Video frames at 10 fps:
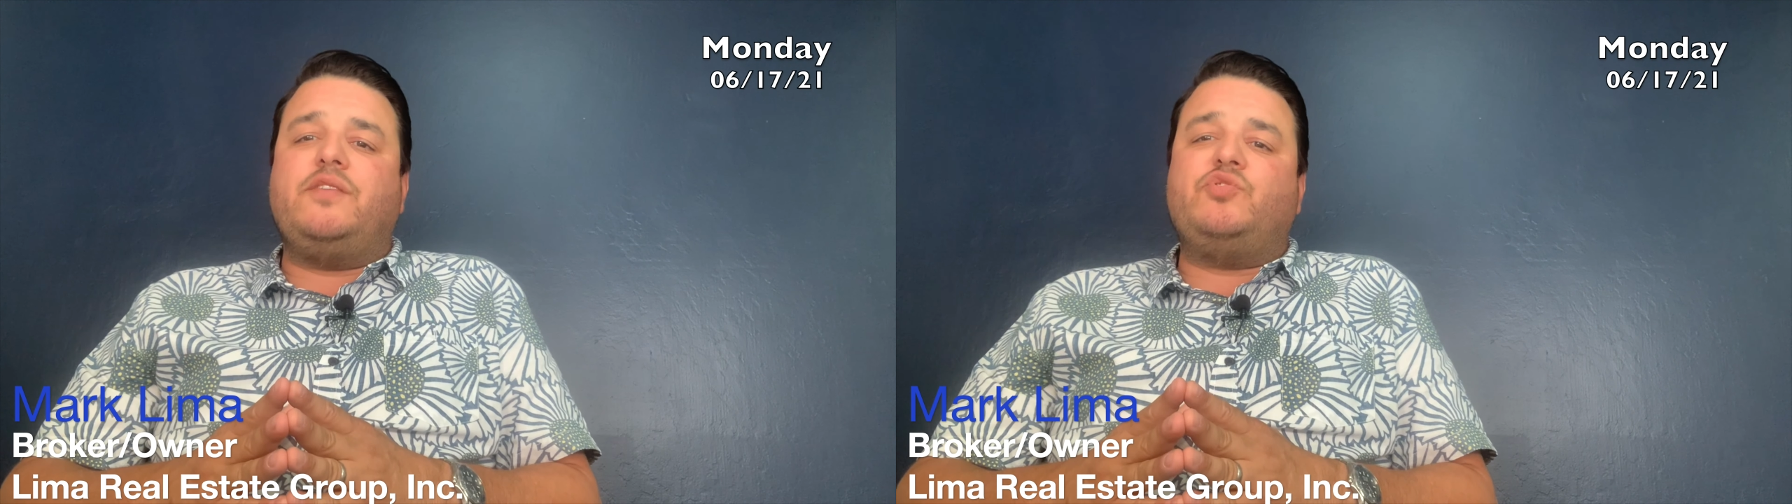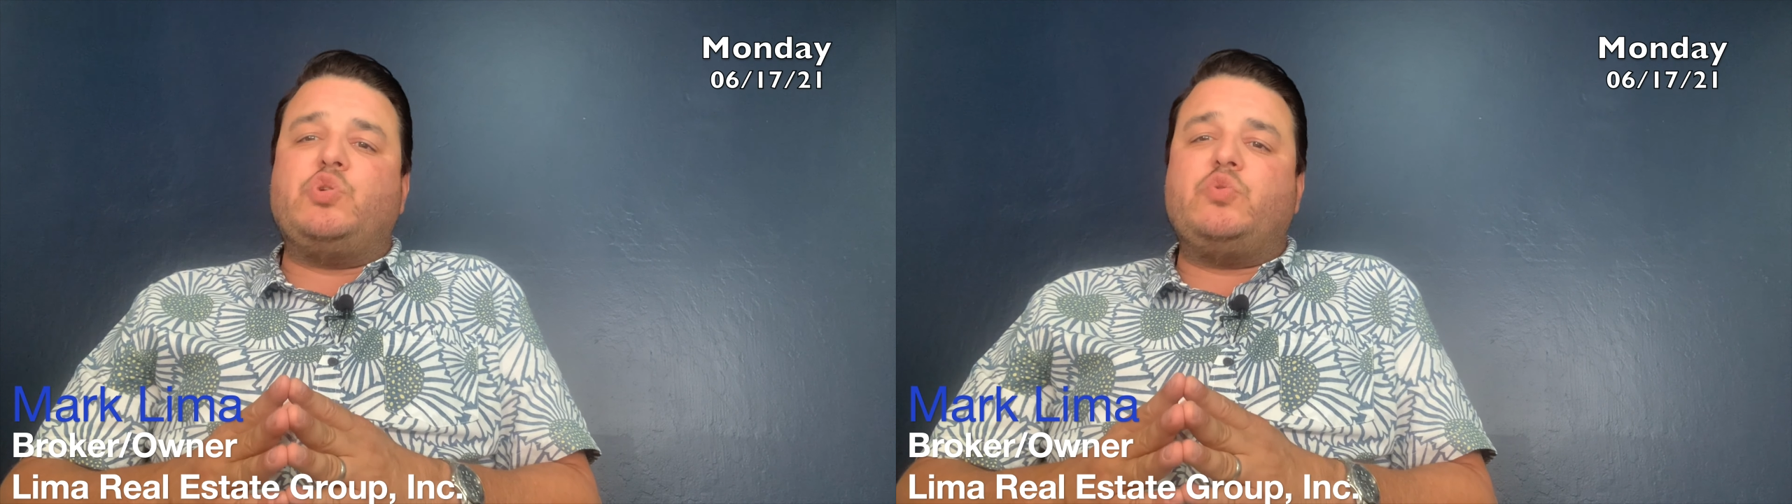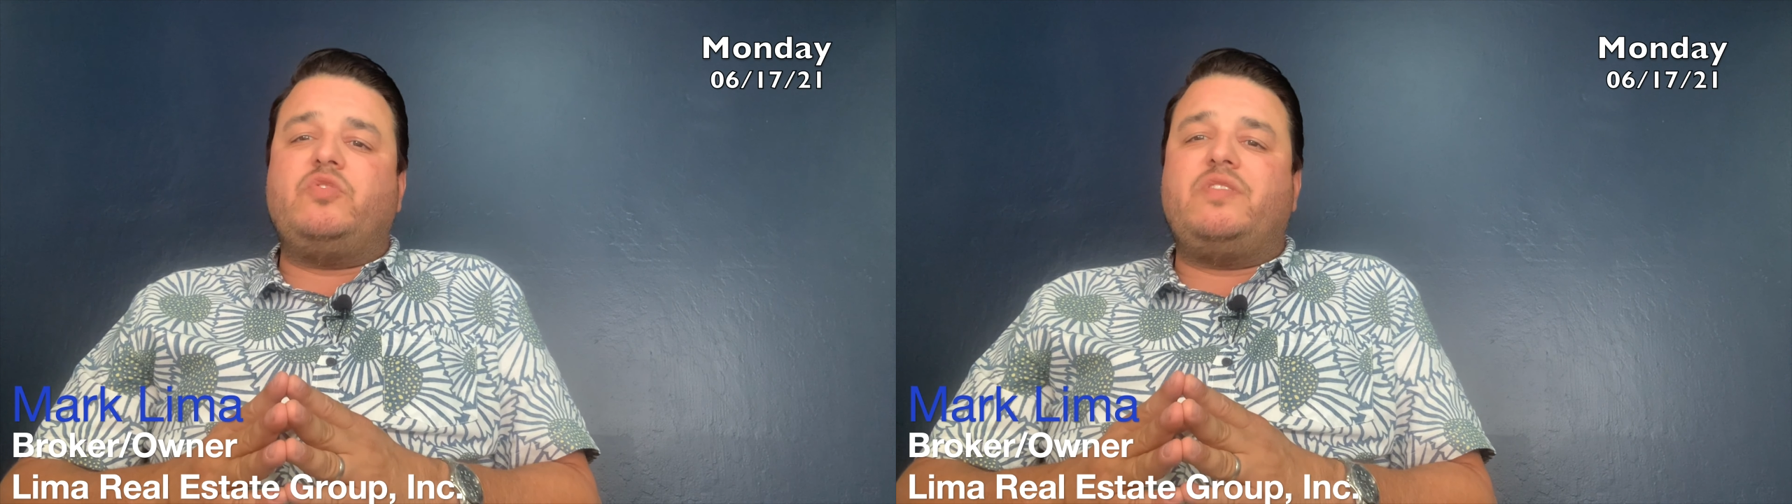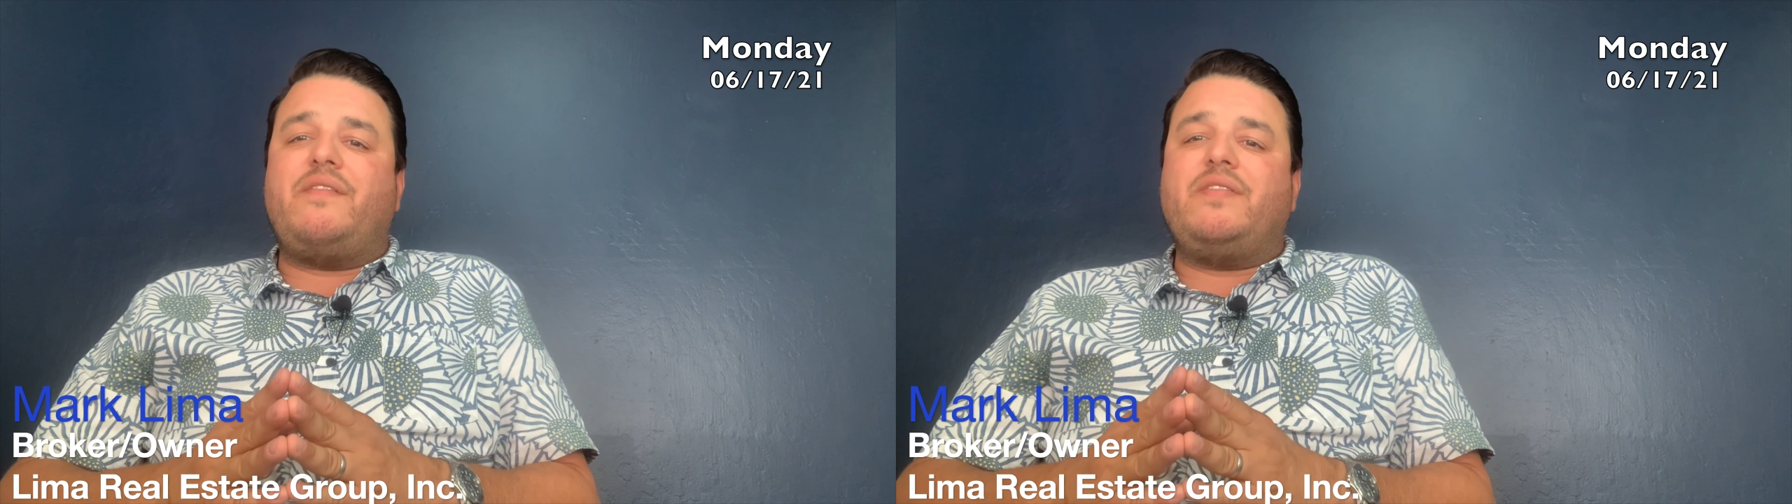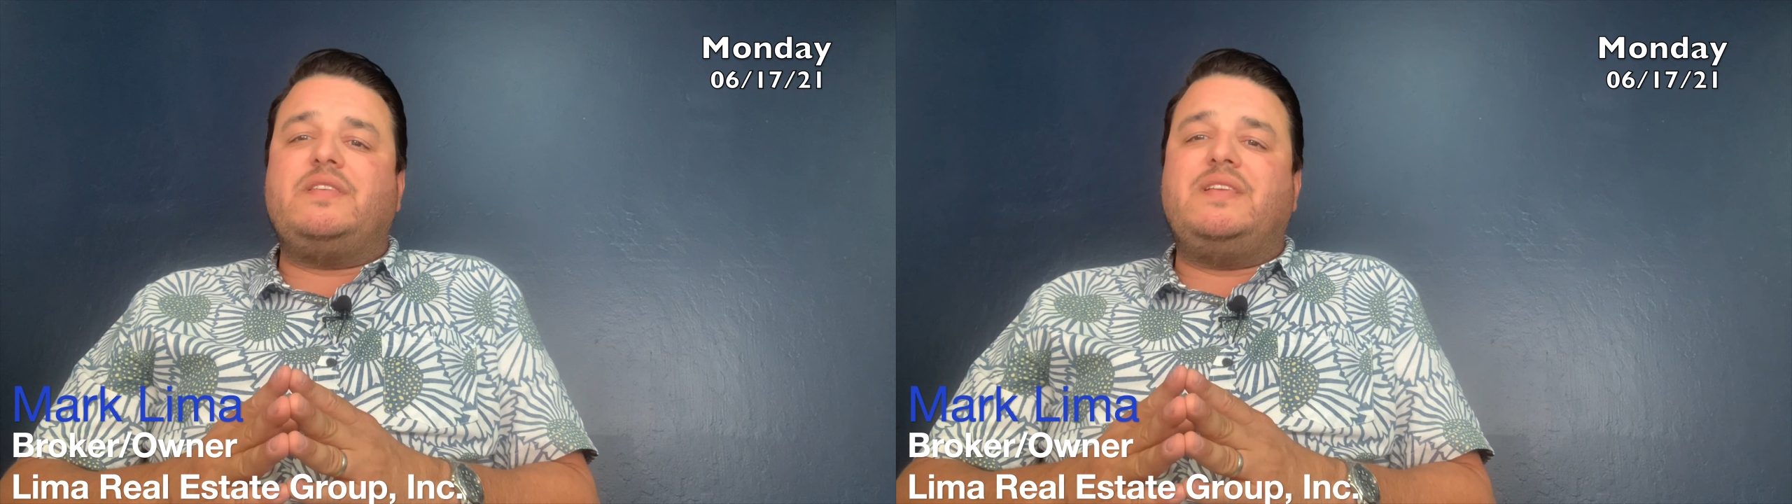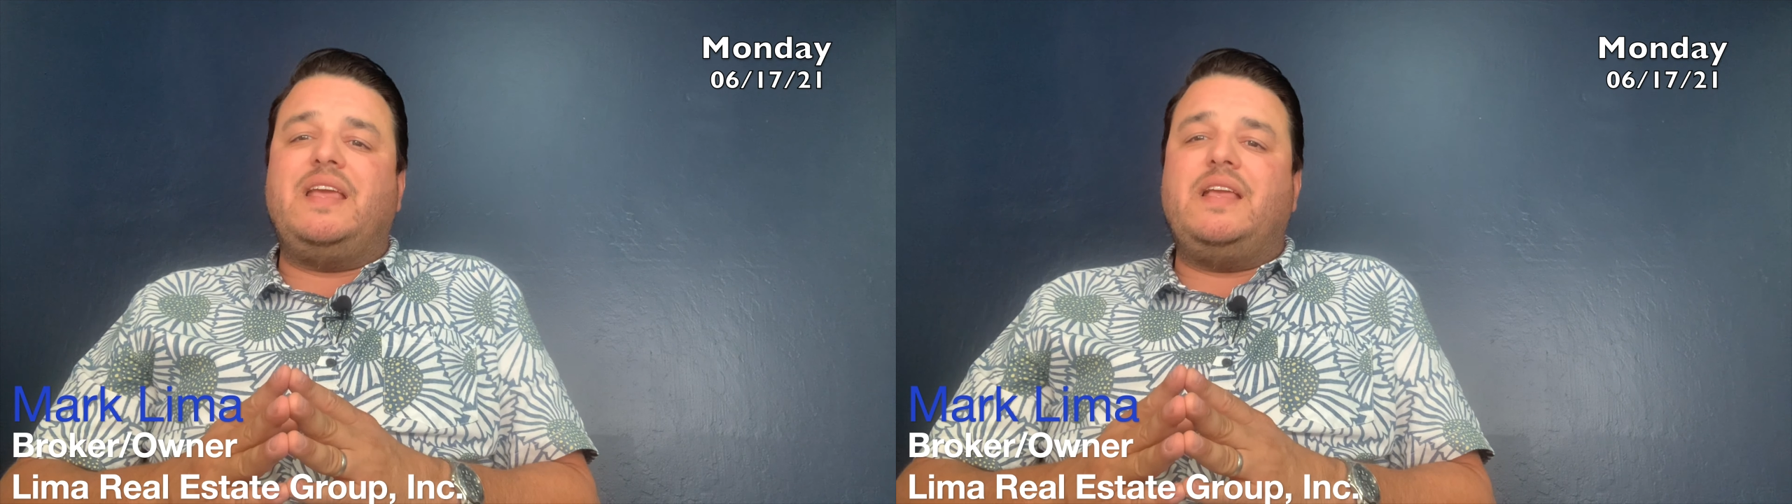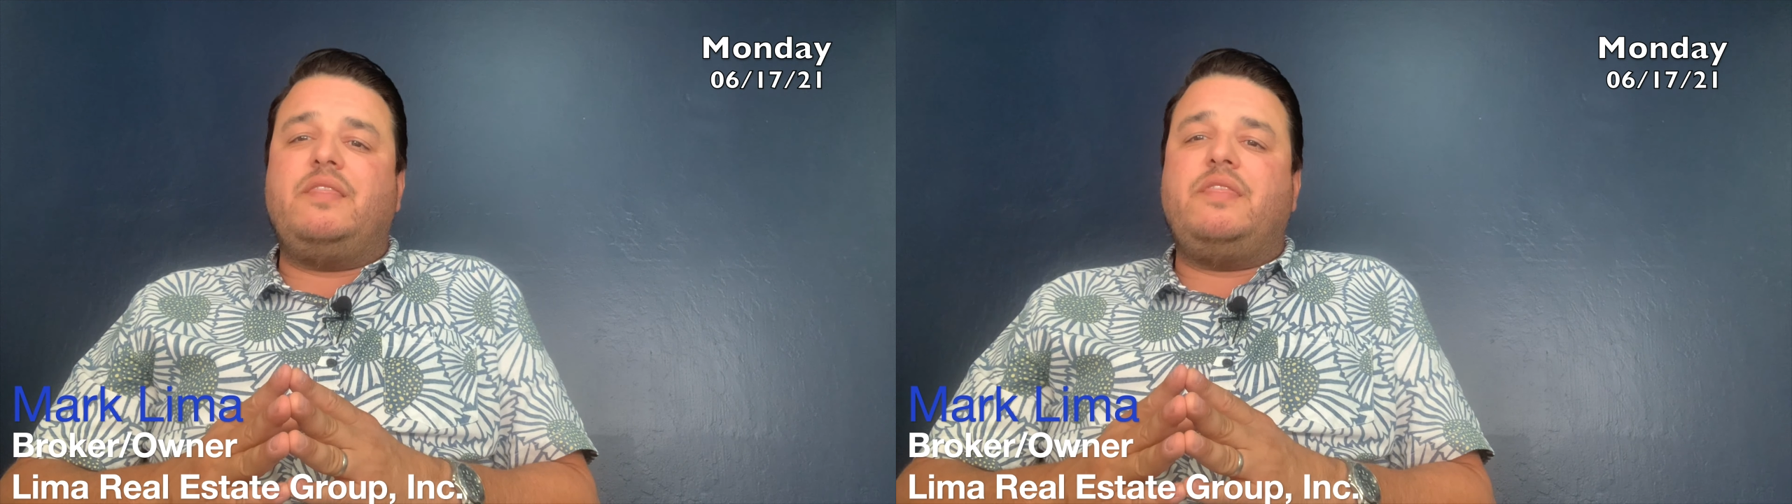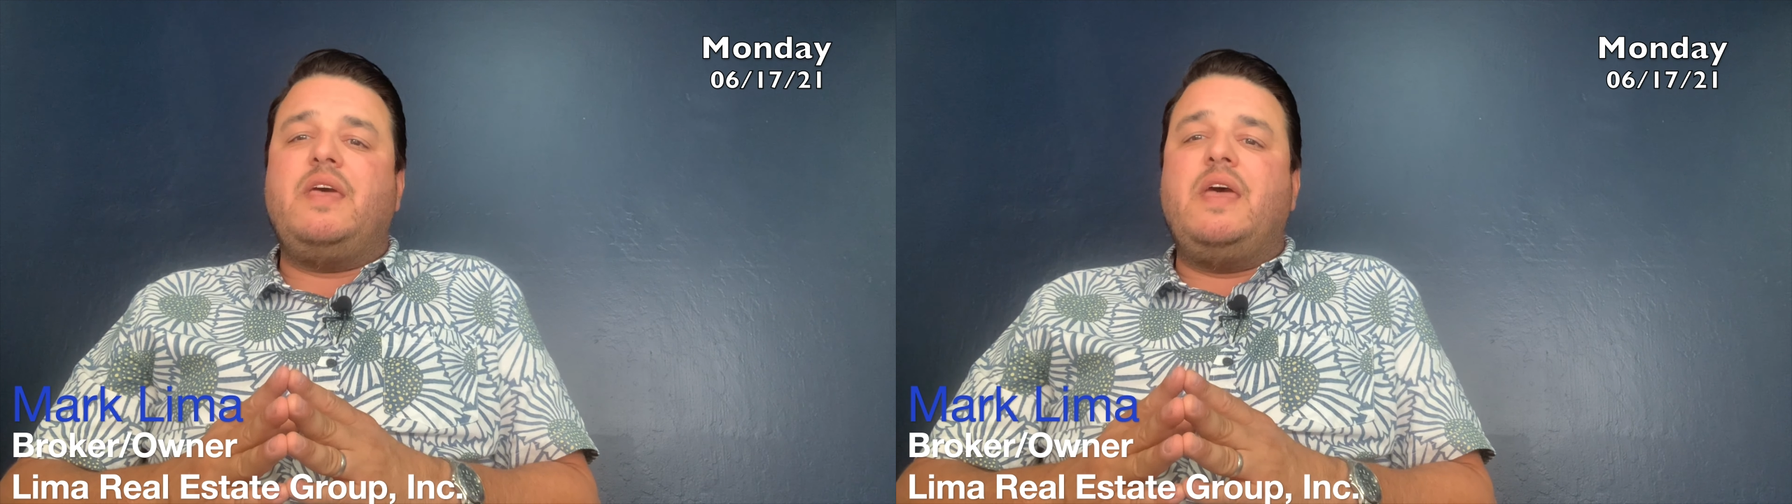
June 17th,